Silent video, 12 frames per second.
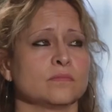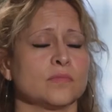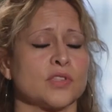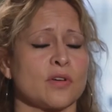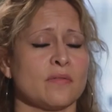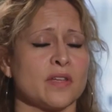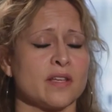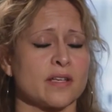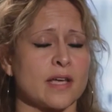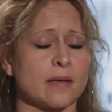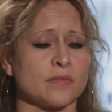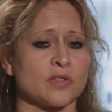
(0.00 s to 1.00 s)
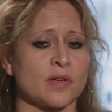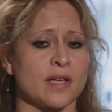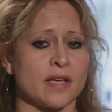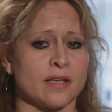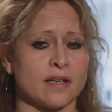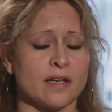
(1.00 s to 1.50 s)
So everything came to a
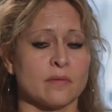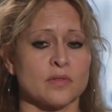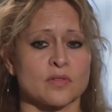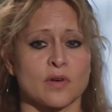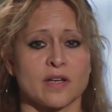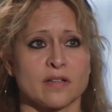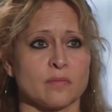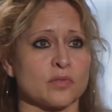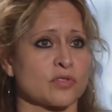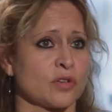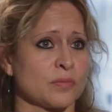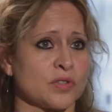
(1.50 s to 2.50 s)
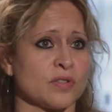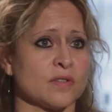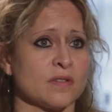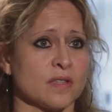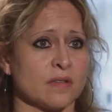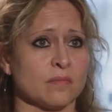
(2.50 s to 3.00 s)
head. I was writing the
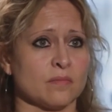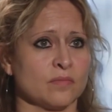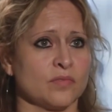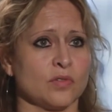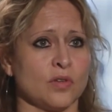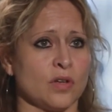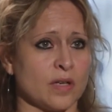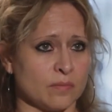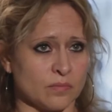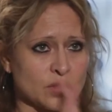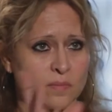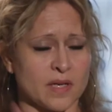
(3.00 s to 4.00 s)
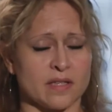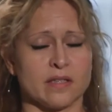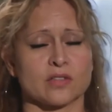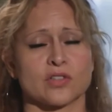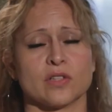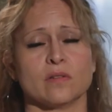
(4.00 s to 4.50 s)
prescriptions and full on with my
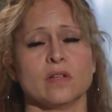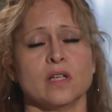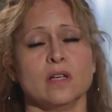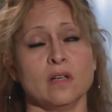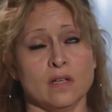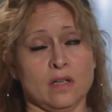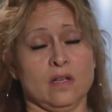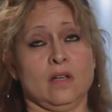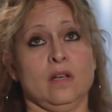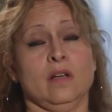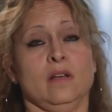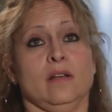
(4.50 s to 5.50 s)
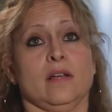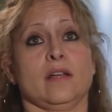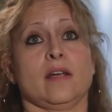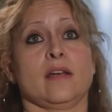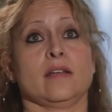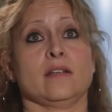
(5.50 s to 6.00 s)
addiction.
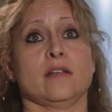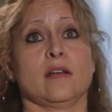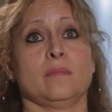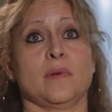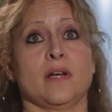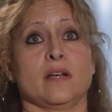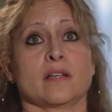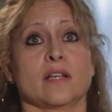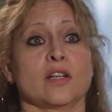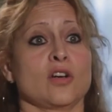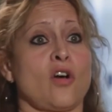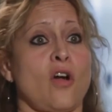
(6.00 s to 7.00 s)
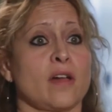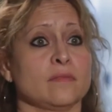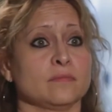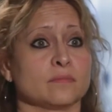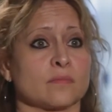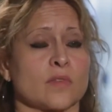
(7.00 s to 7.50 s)
And I ended up getting
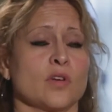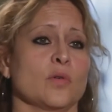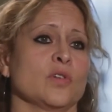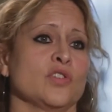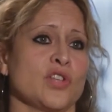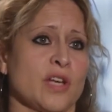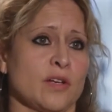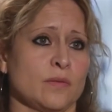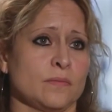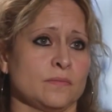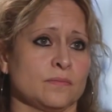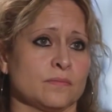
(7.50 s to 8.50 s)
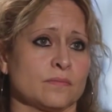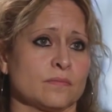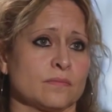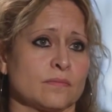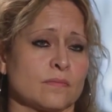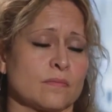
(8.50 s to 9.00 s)
caught and going to jail.
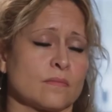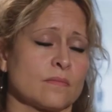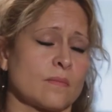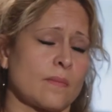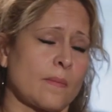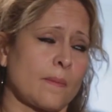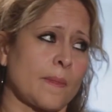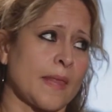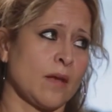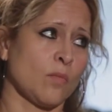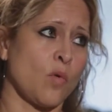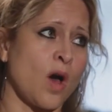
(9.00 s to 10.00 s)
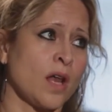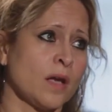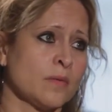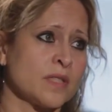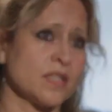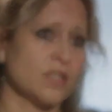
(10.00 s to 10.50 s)
And while I was